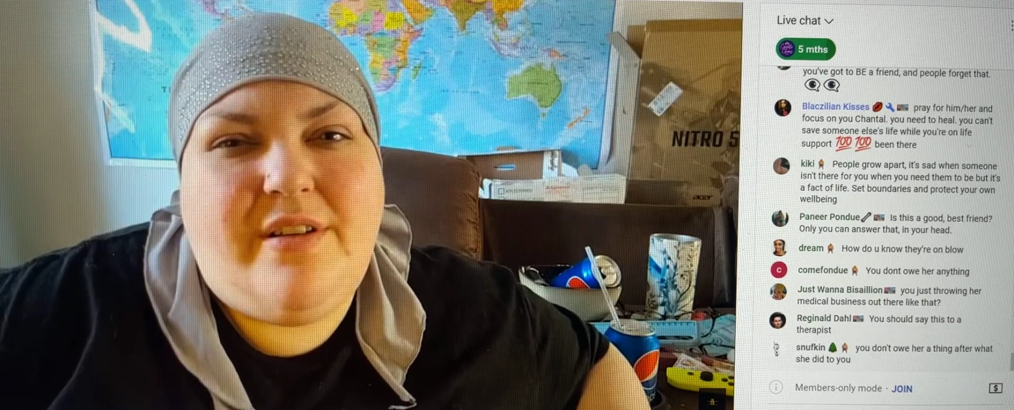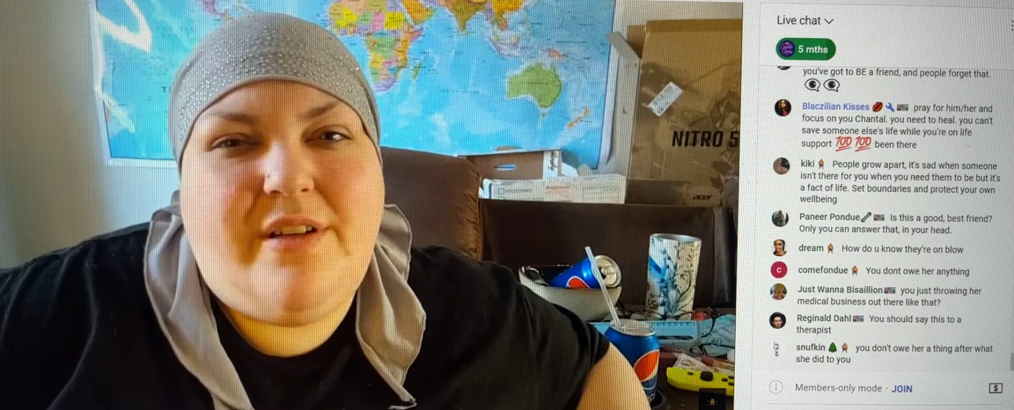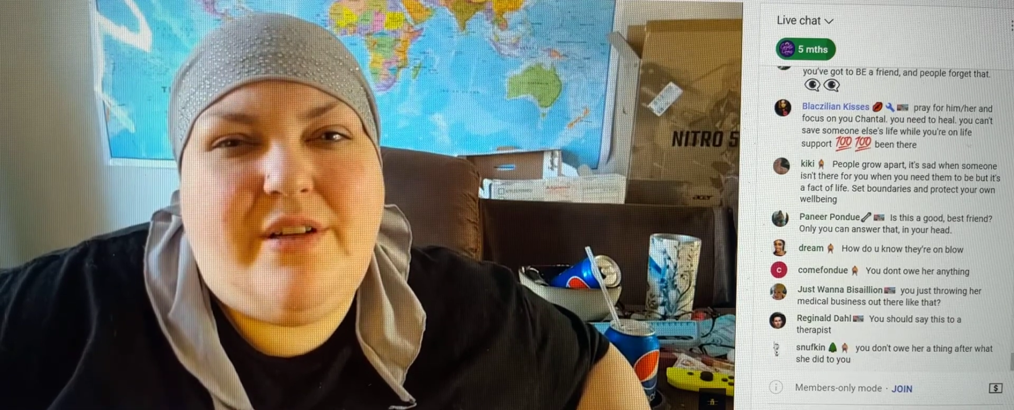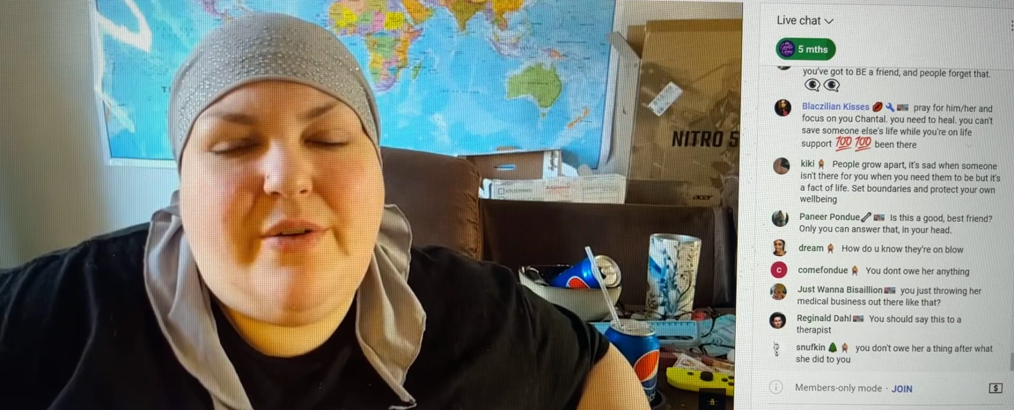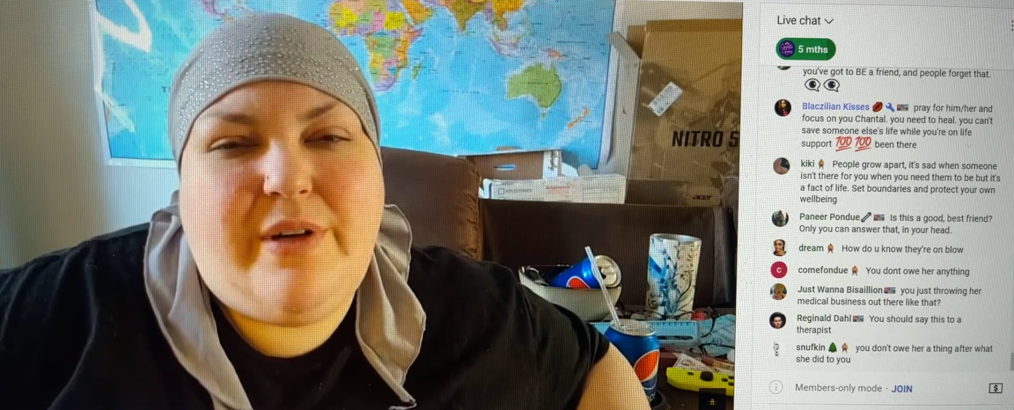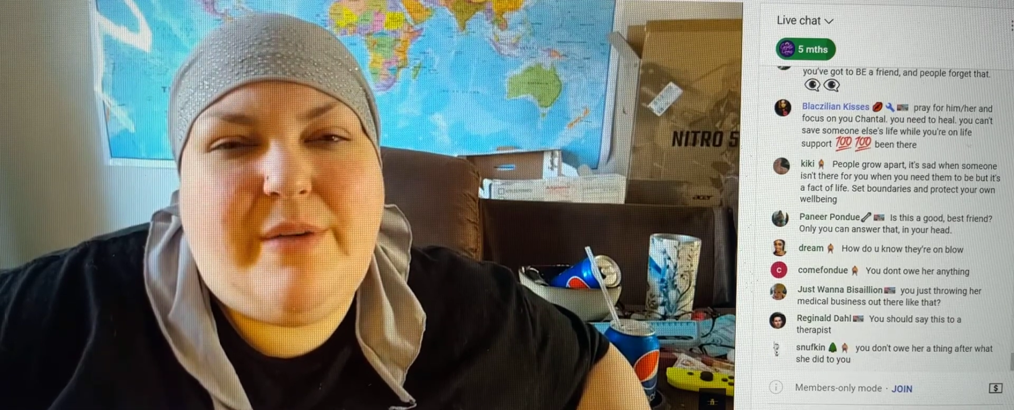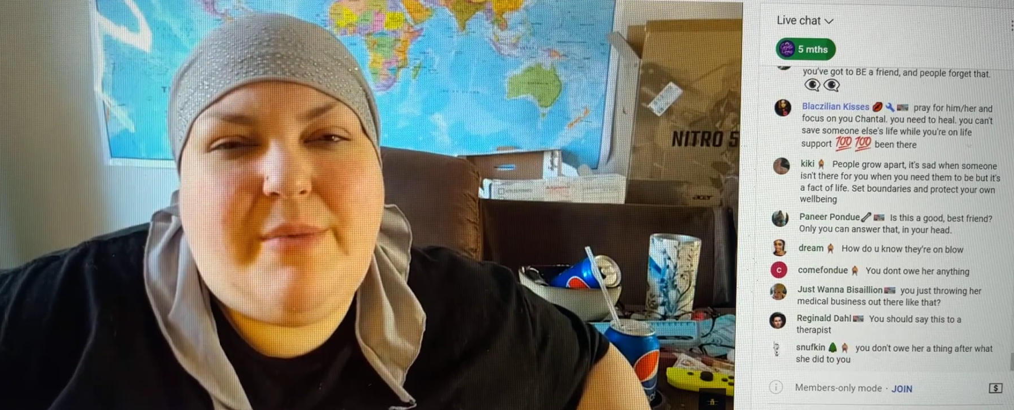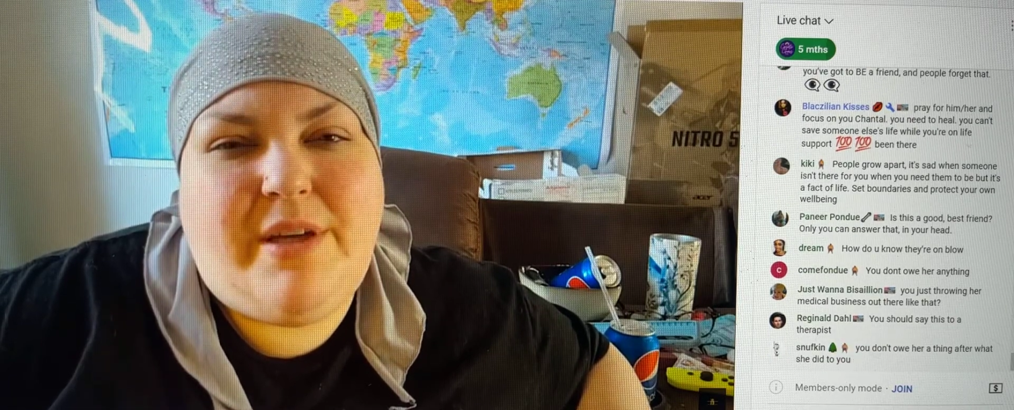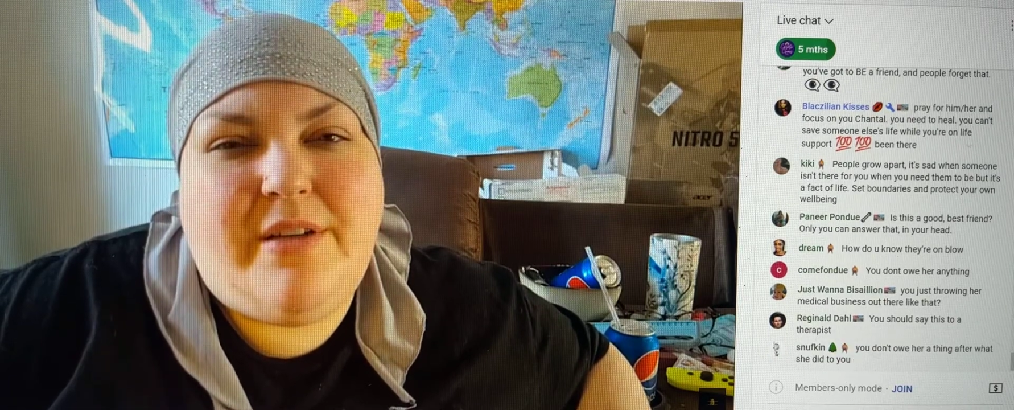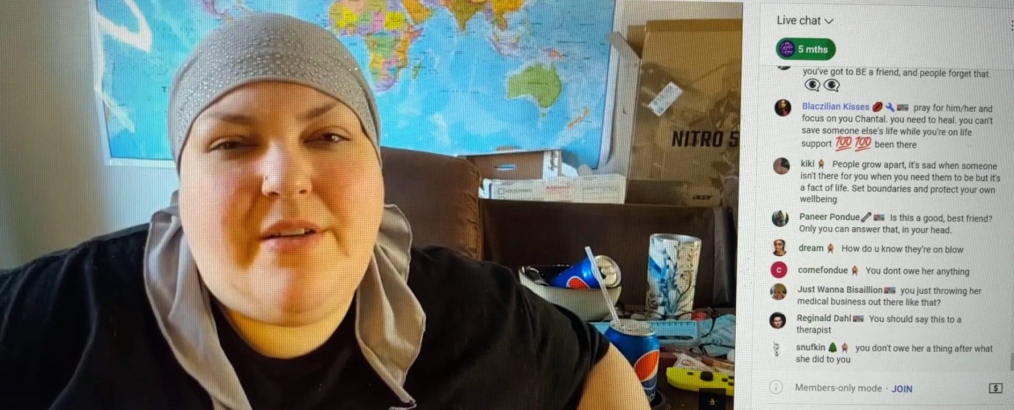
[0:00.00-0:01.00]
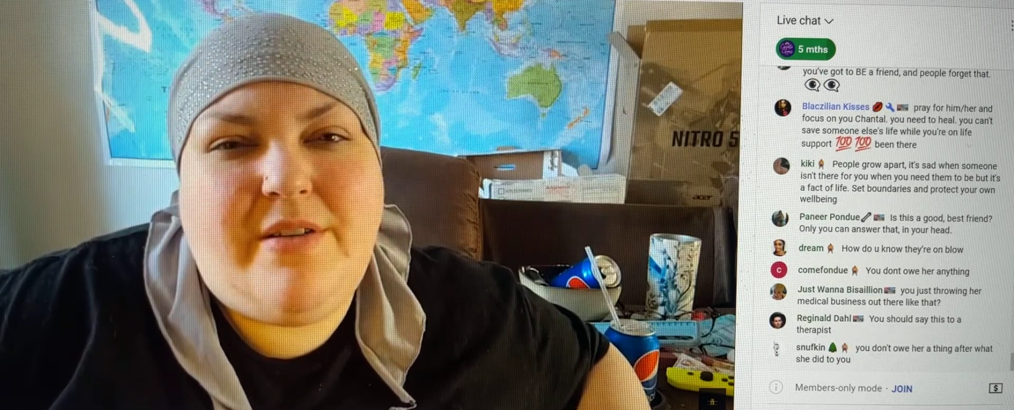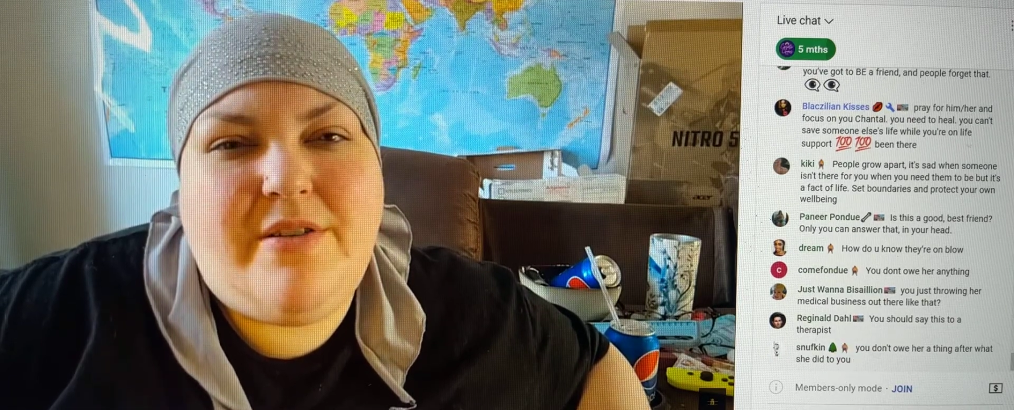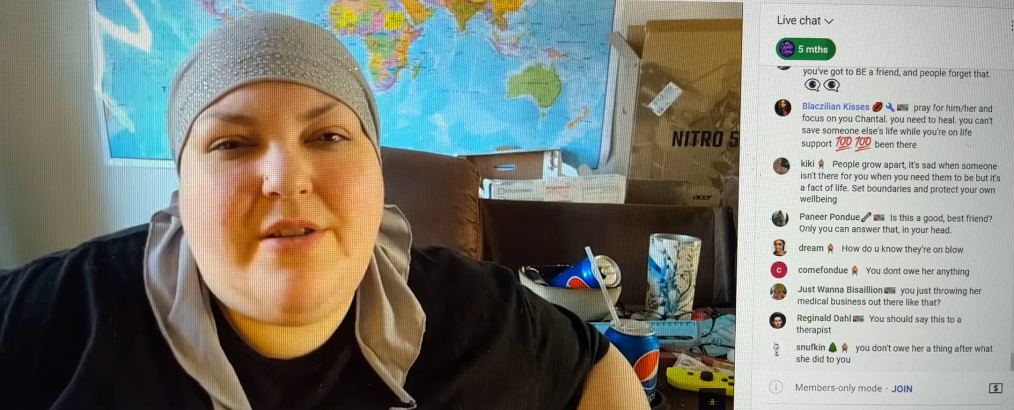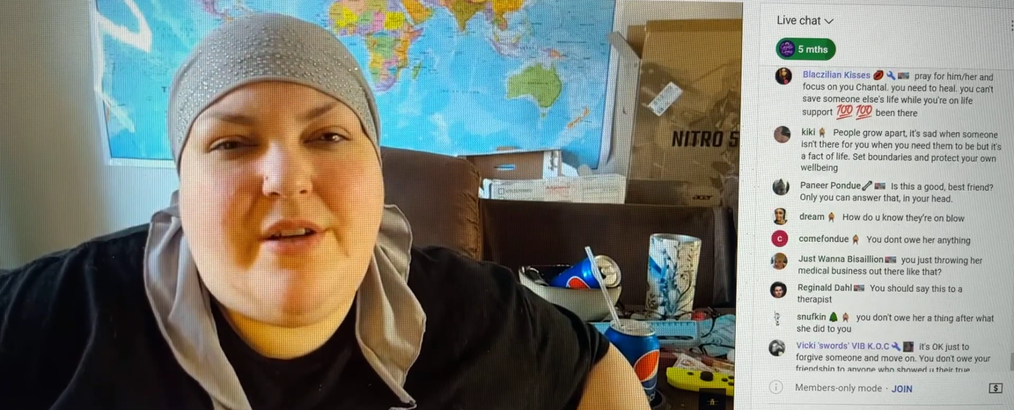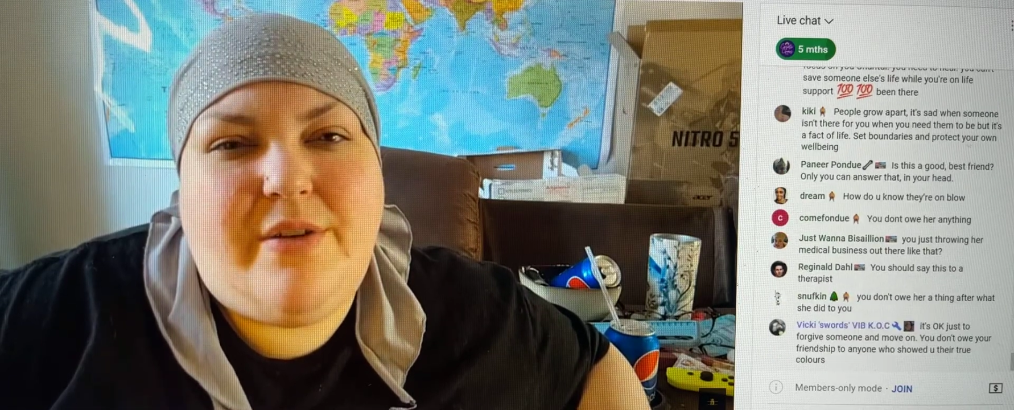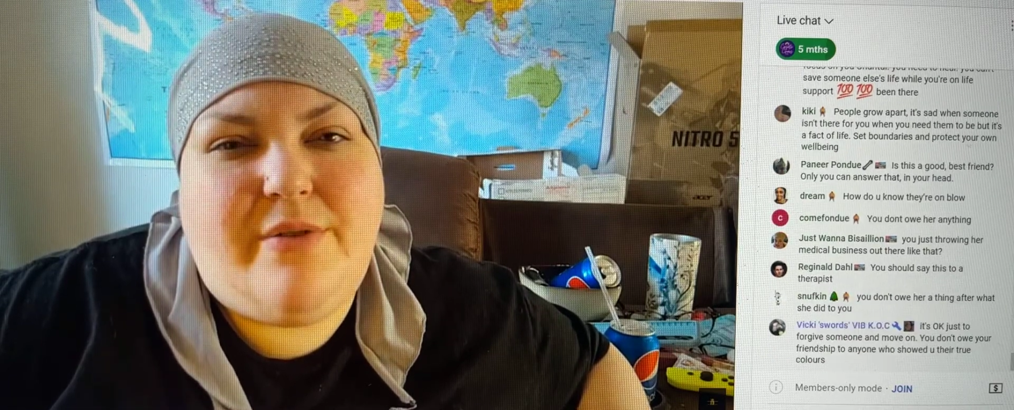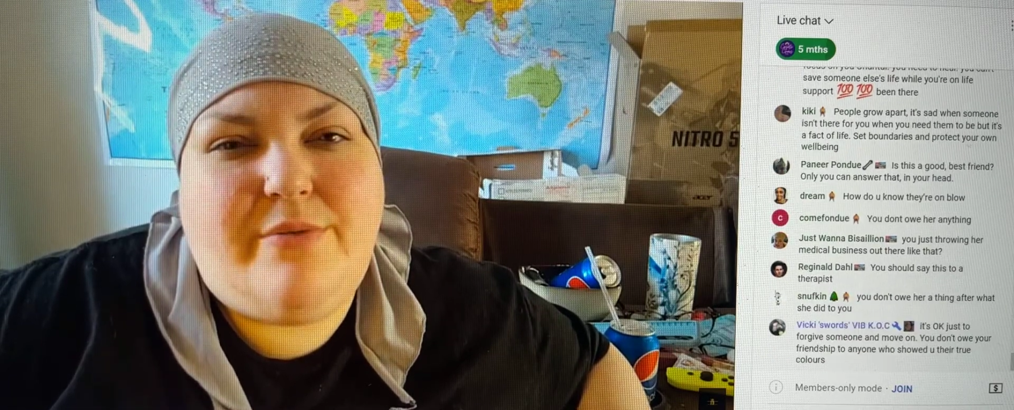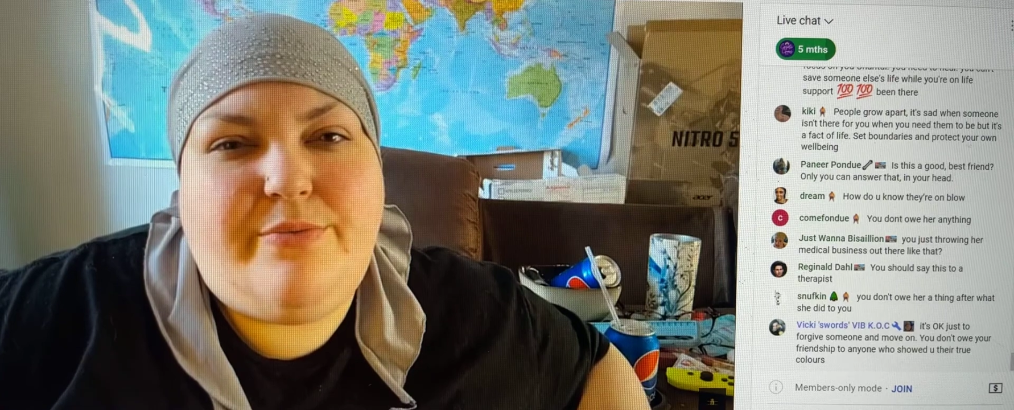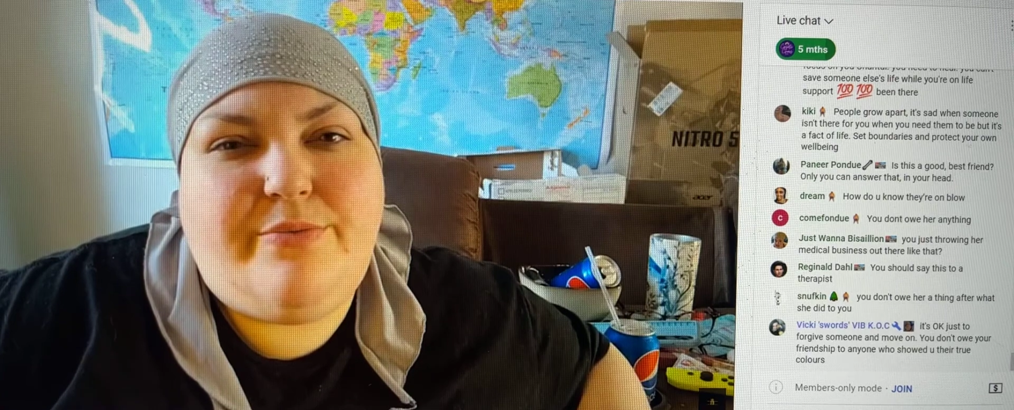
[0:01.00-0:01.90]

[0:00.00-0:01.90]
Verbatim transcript: You know what I mean? So.